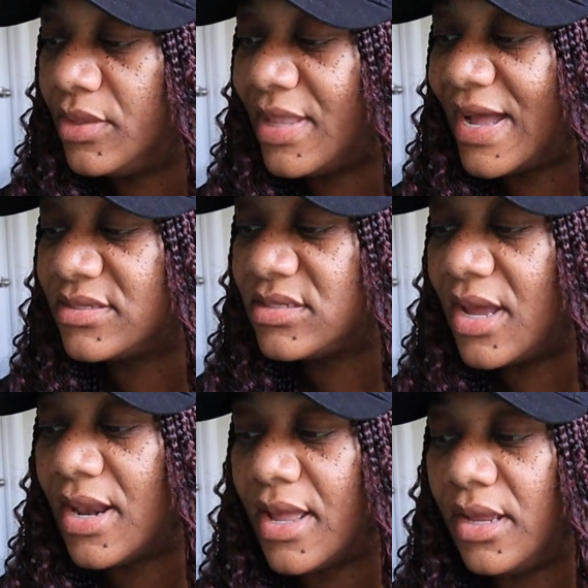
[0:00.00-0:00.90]
last
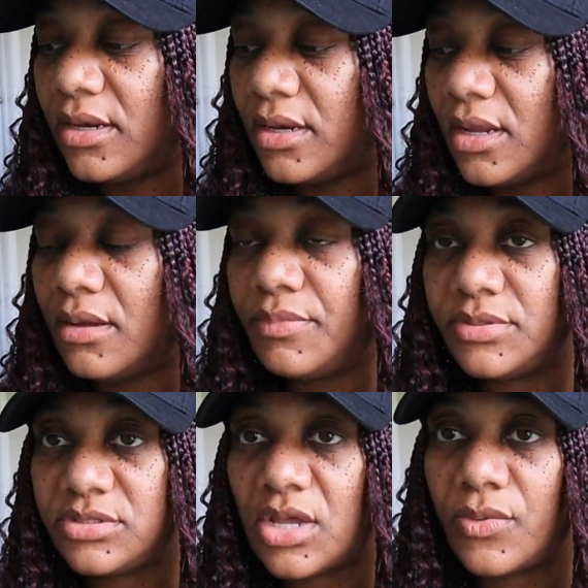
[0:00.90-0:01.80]
night I ended up
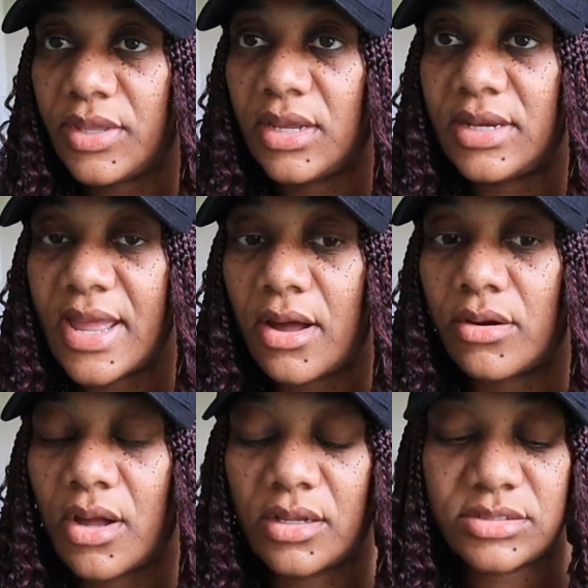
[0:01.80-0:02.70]
sewing it down
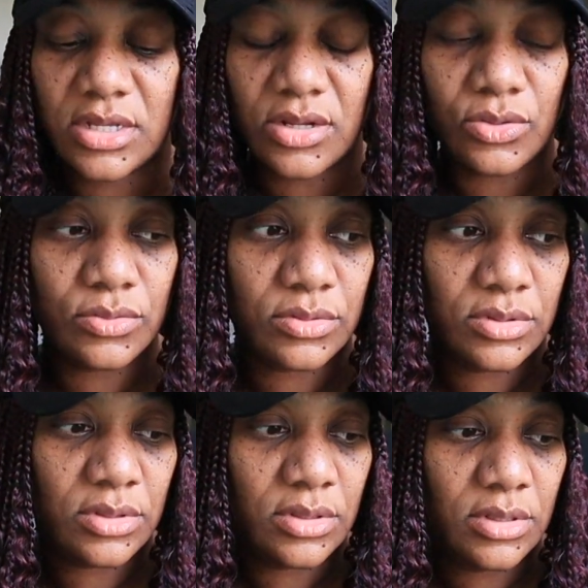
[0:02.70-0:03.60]
also.
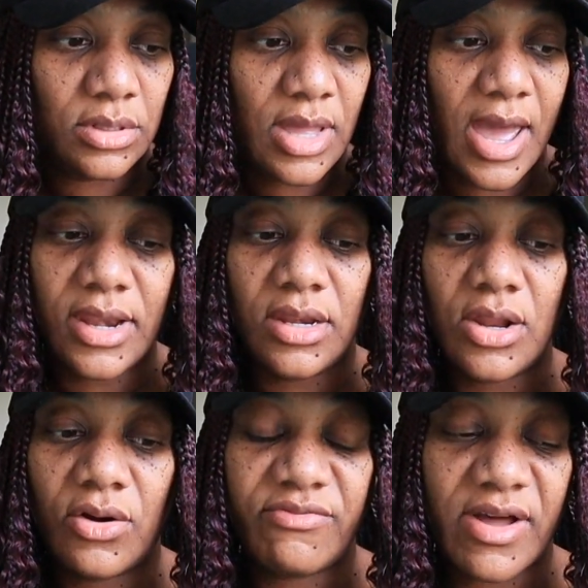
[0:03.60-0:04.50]
I didn't
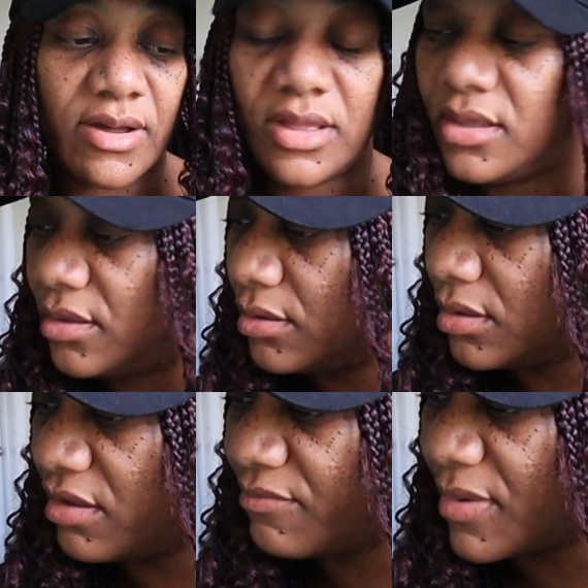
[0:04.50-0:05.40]
know
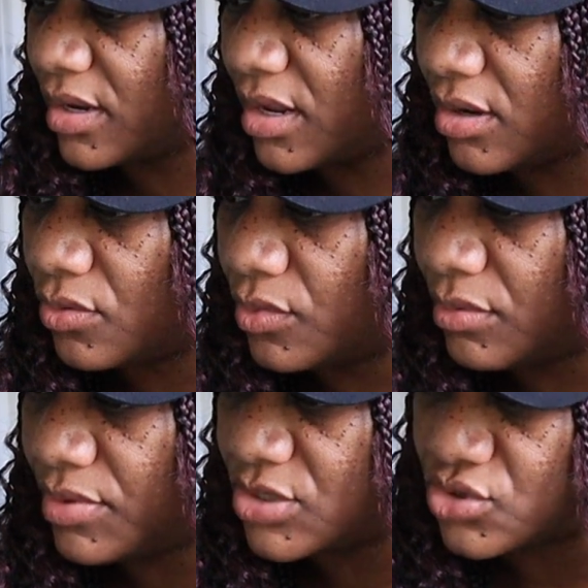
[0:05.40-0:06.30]
if my needle would
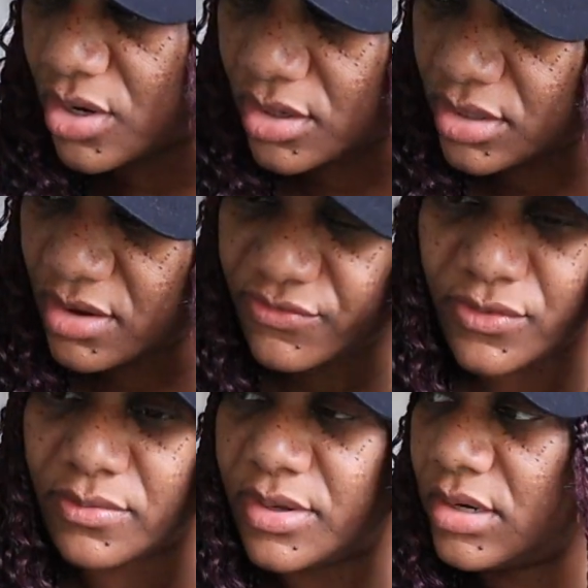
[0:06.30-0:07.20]
be strong enough
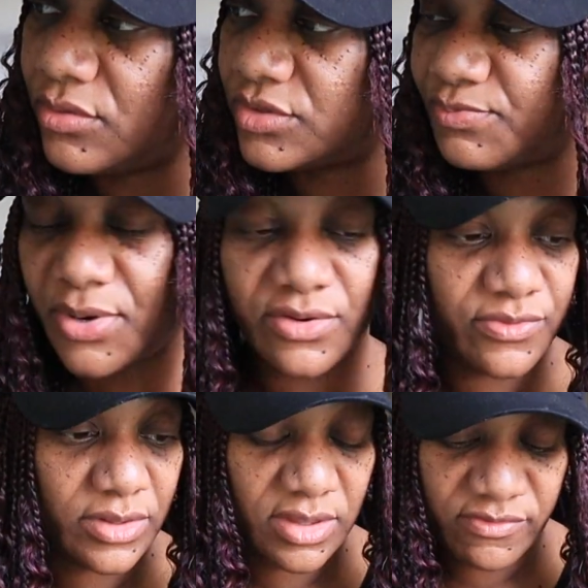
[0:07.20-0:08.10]
for it, but it was
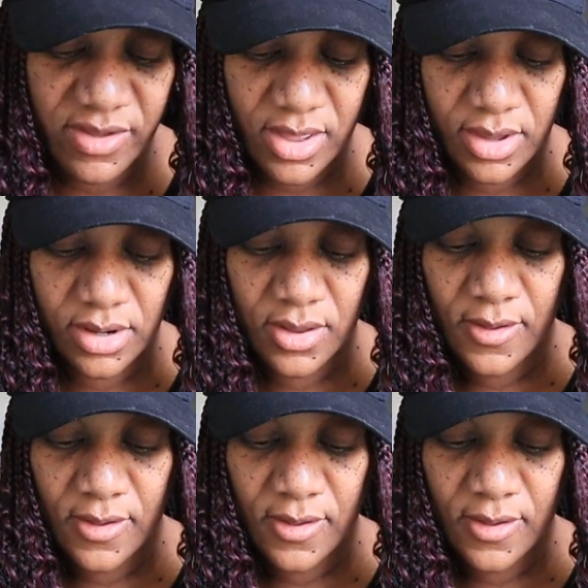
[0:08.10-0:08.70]
perfectly fine.